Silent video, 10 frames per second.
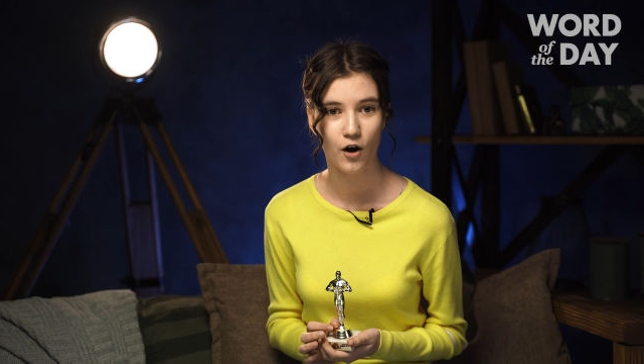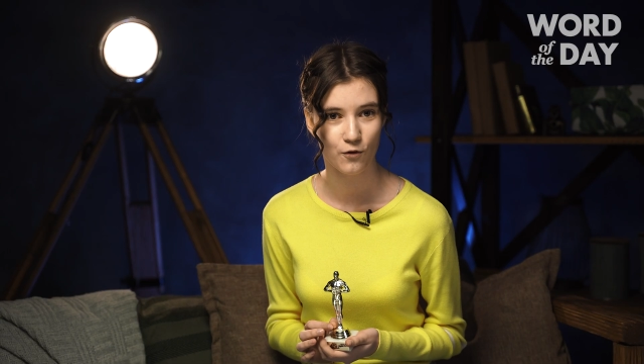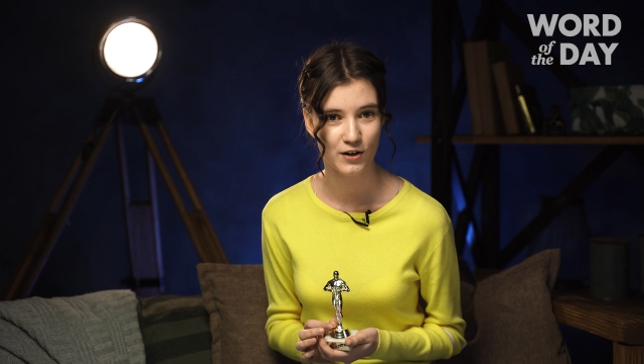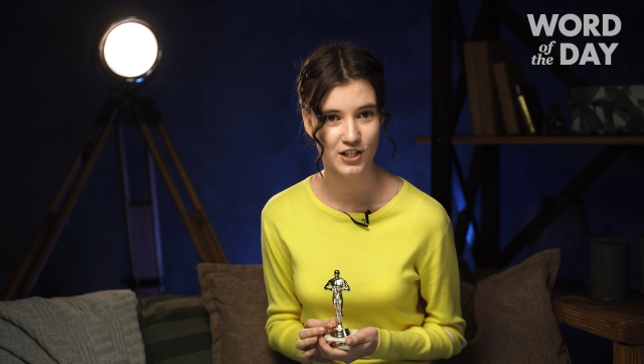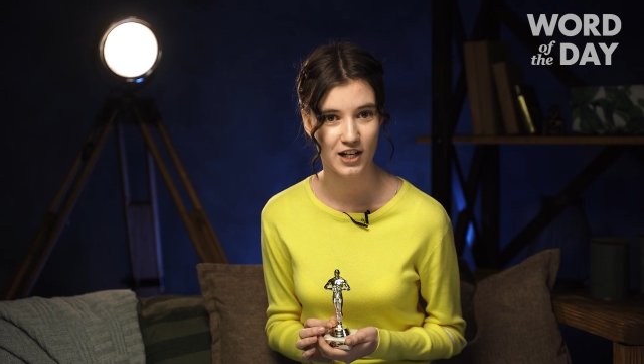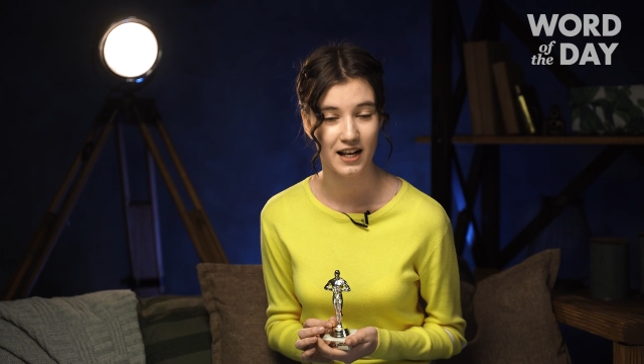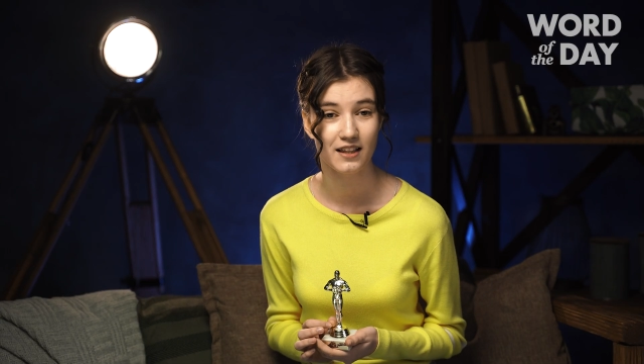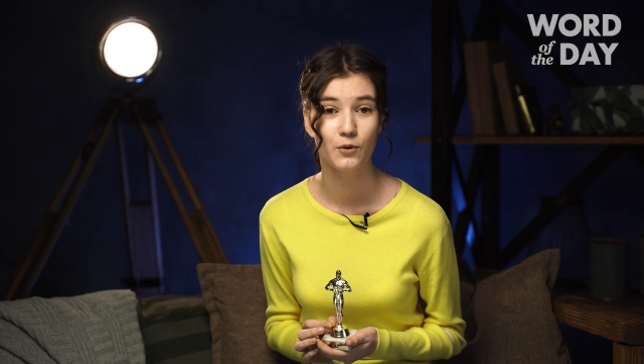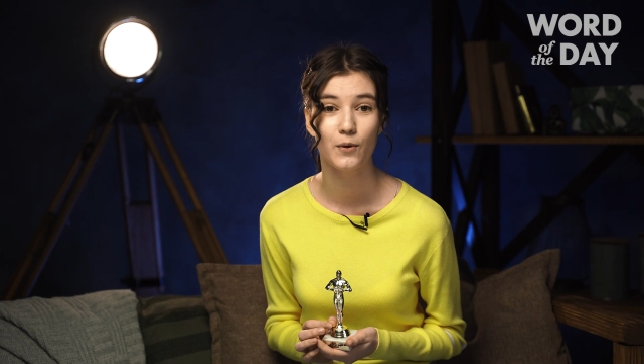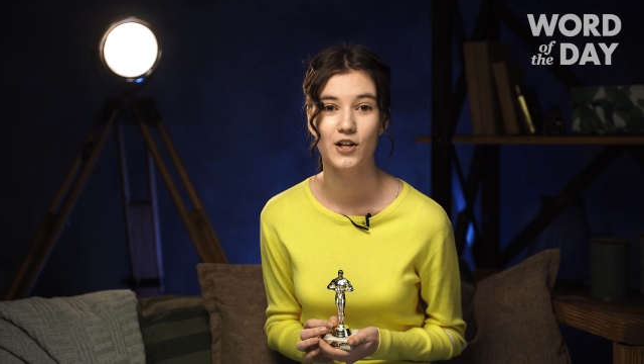
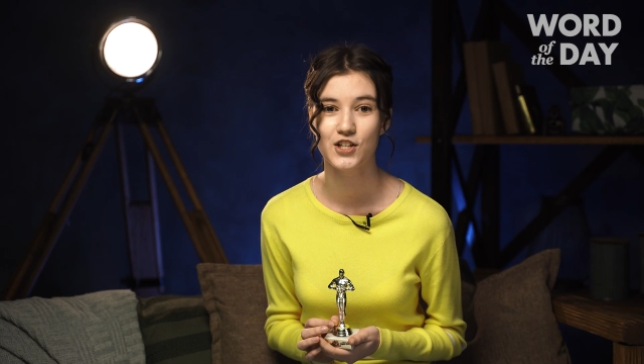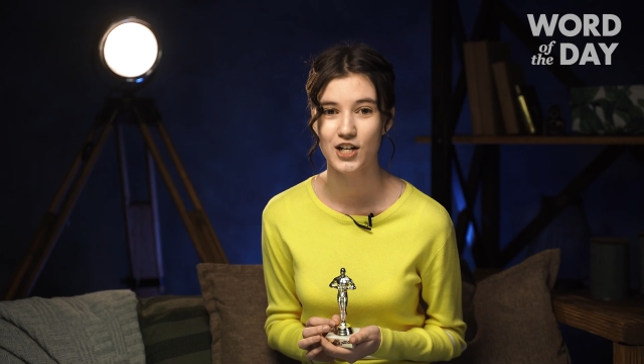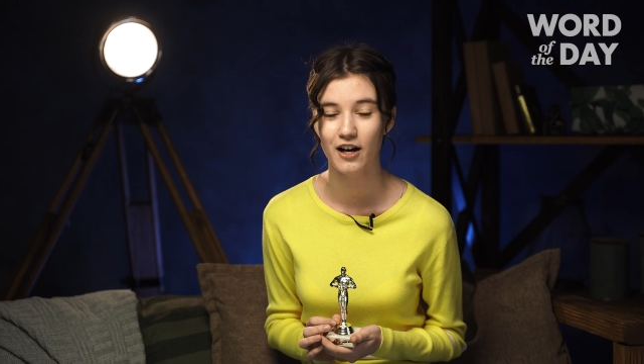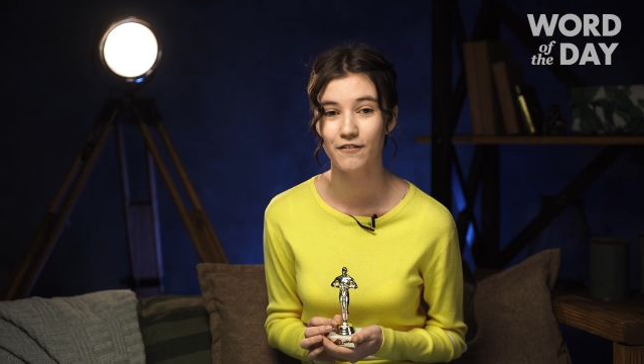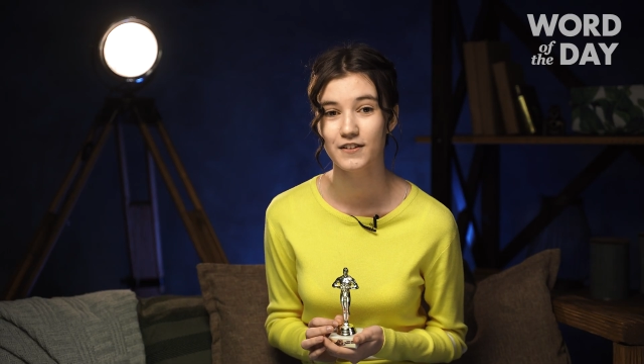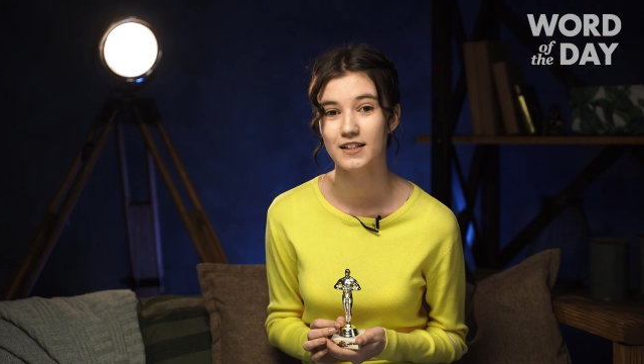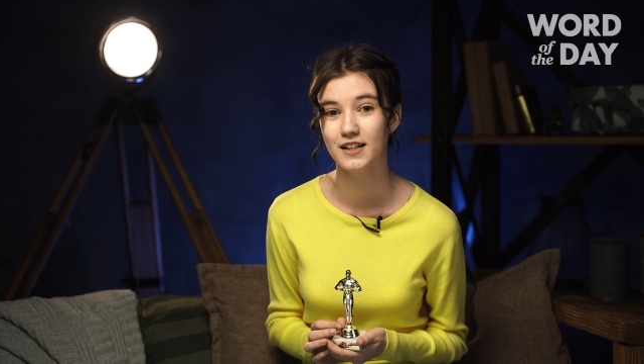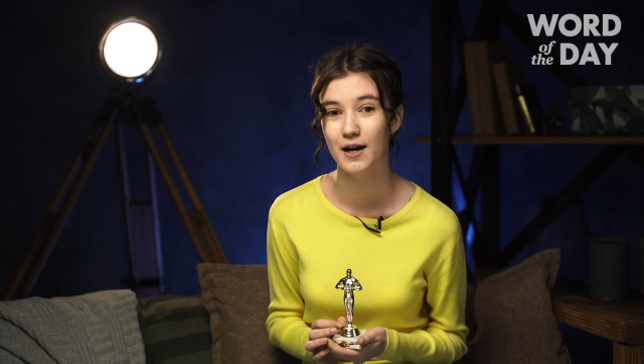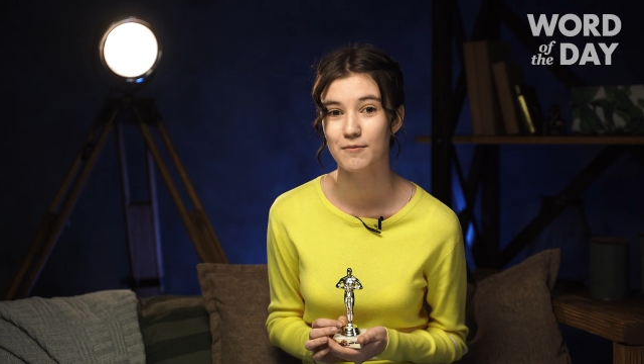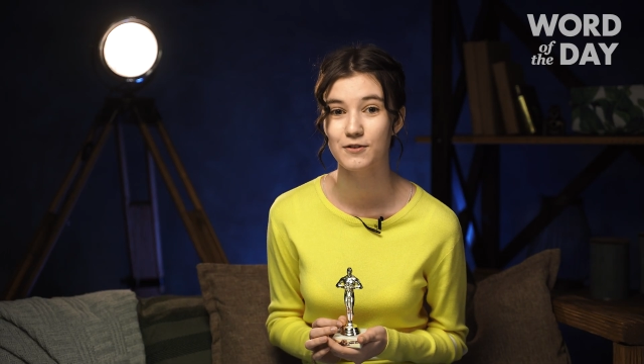Originally, the word chuffed
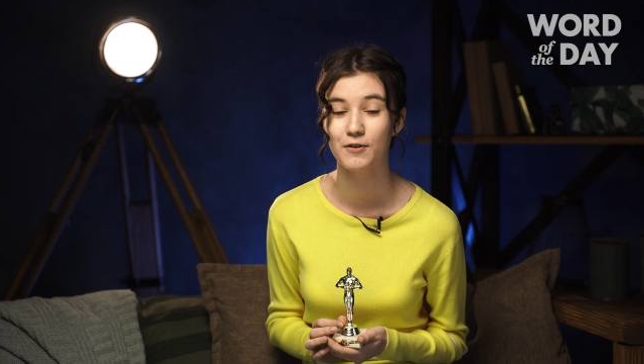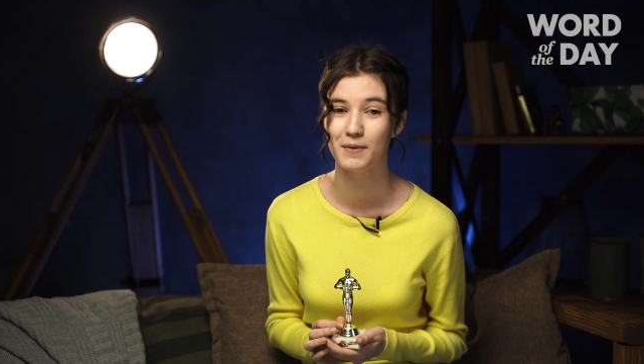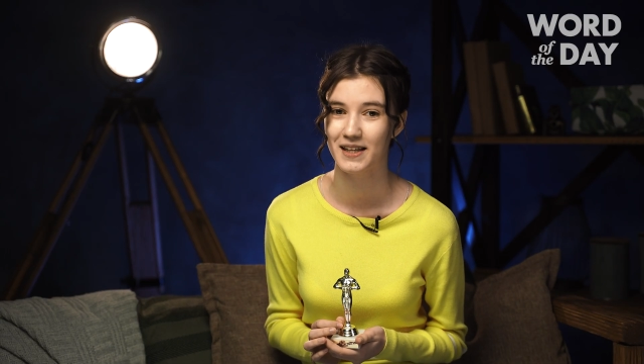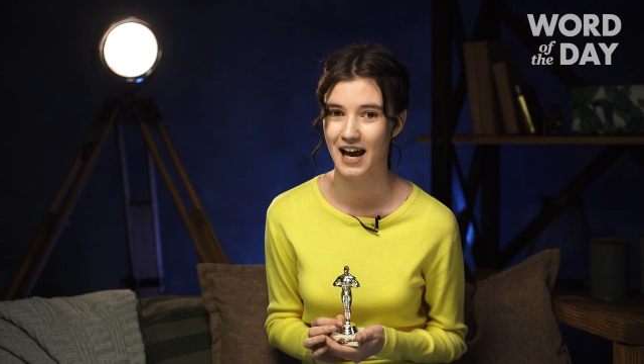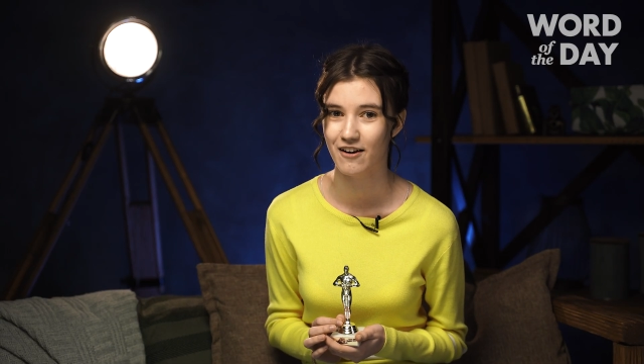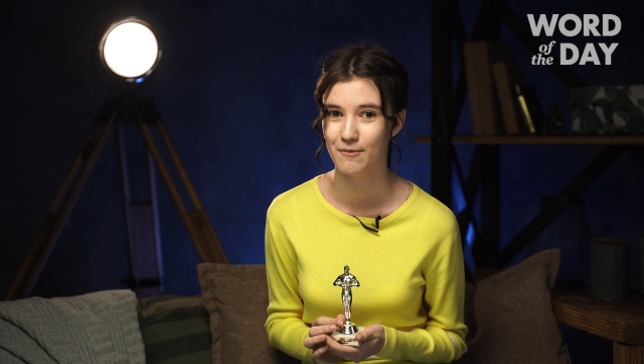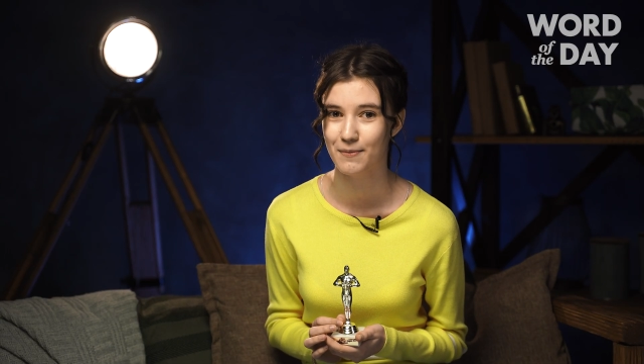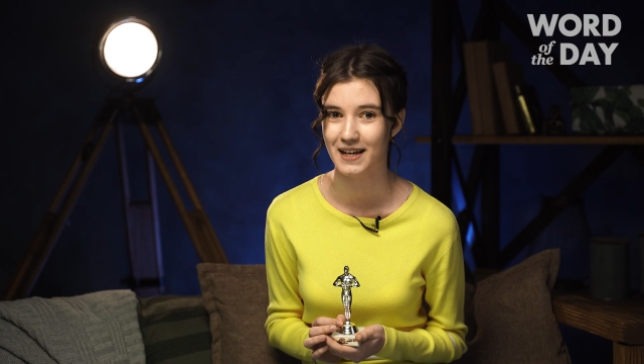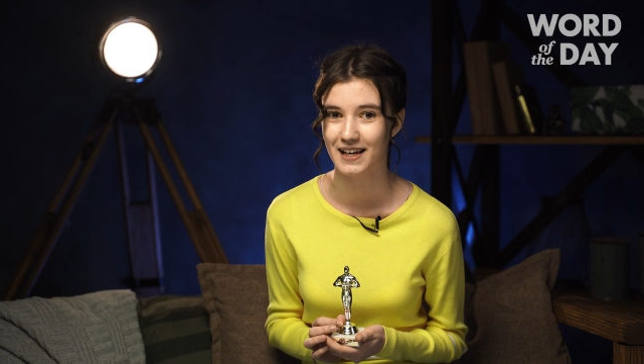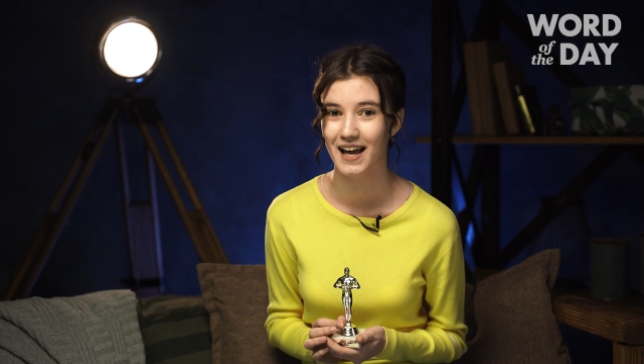comes from the
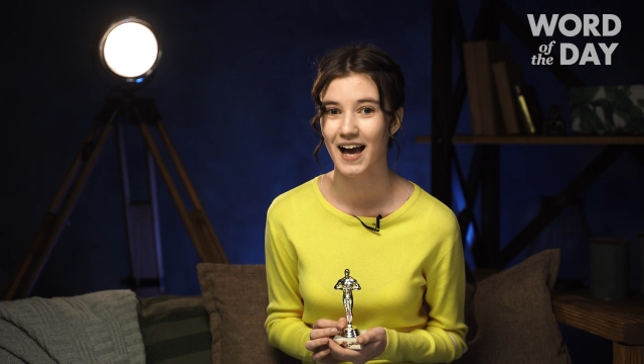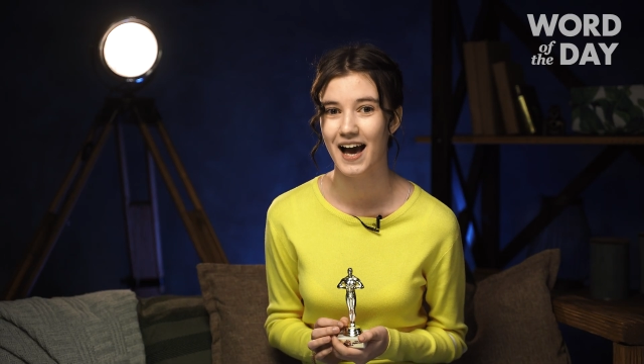Caribbean